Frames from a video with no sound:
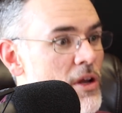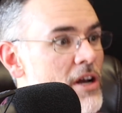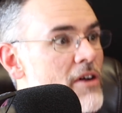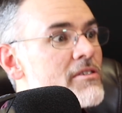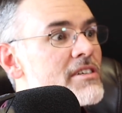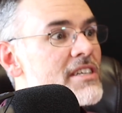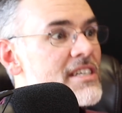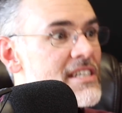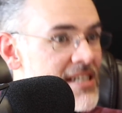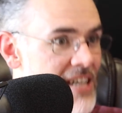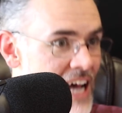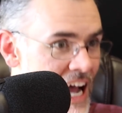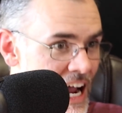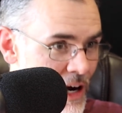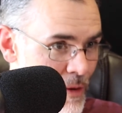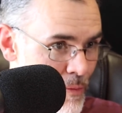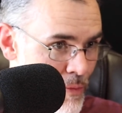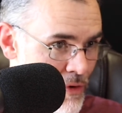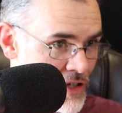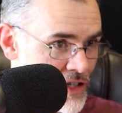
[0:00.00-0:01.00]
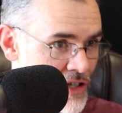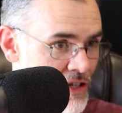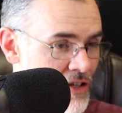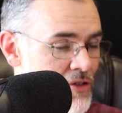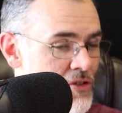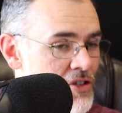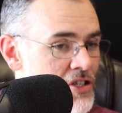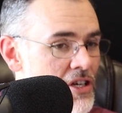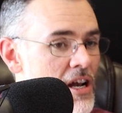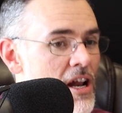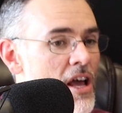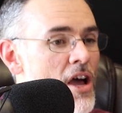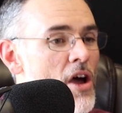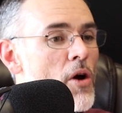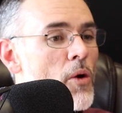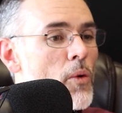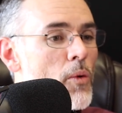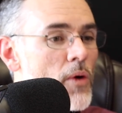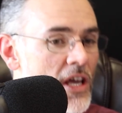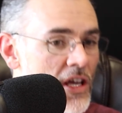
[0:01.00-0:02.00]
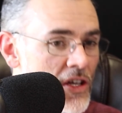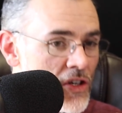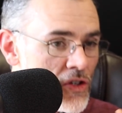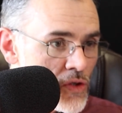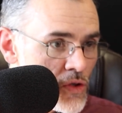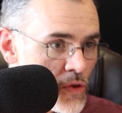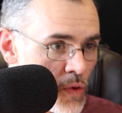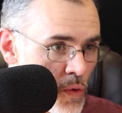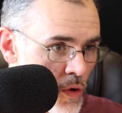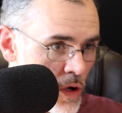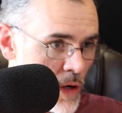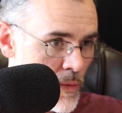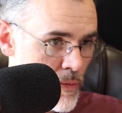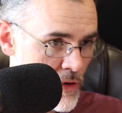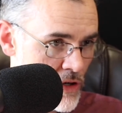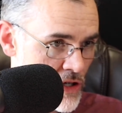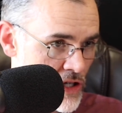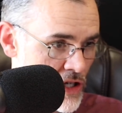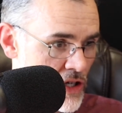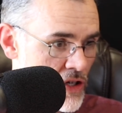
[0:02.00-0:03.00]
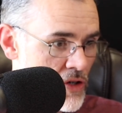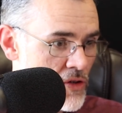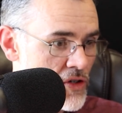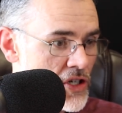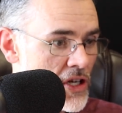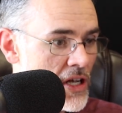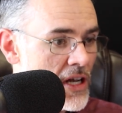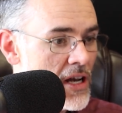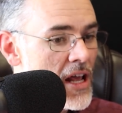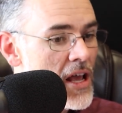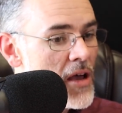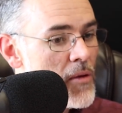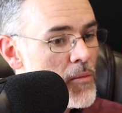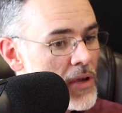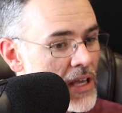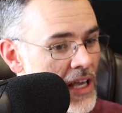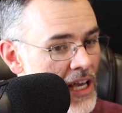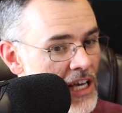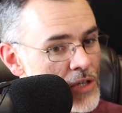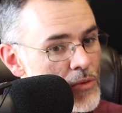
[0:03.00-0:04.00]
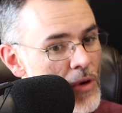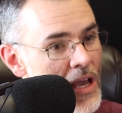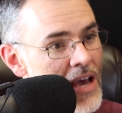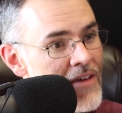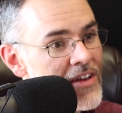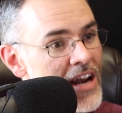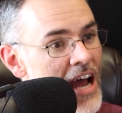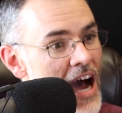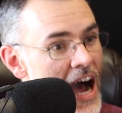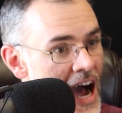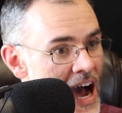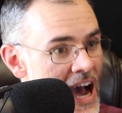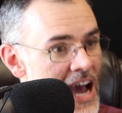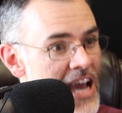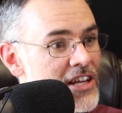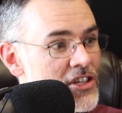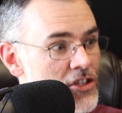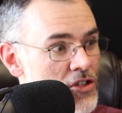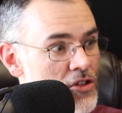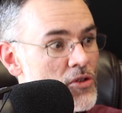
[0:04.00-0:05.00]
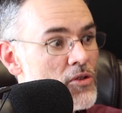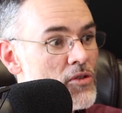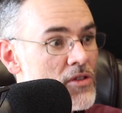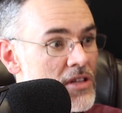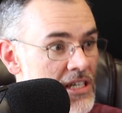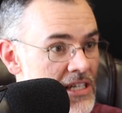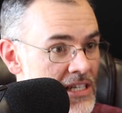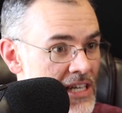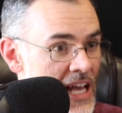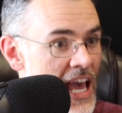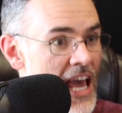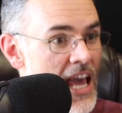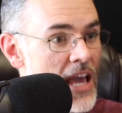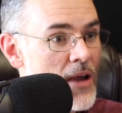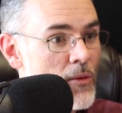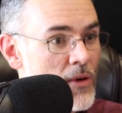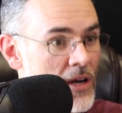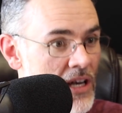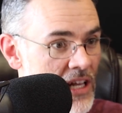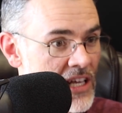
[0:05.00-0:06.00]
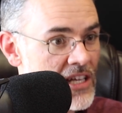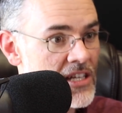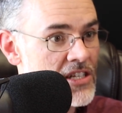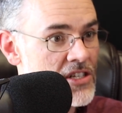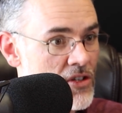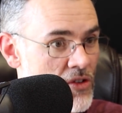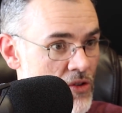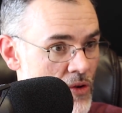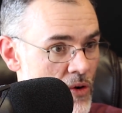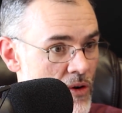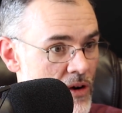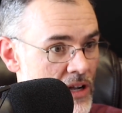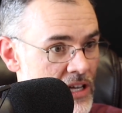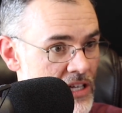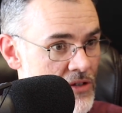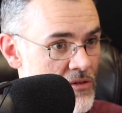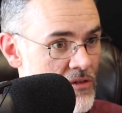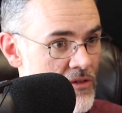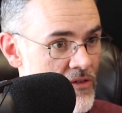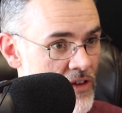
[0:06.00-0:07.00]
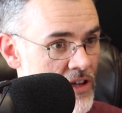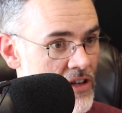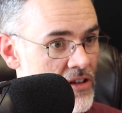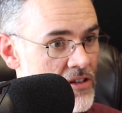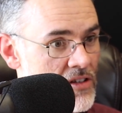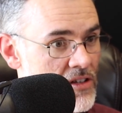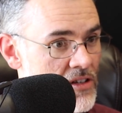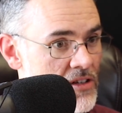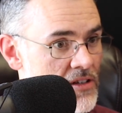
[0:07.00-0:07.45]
We don't desire persecution. We endure persecution because we have an eye to the day when his glory is revealed.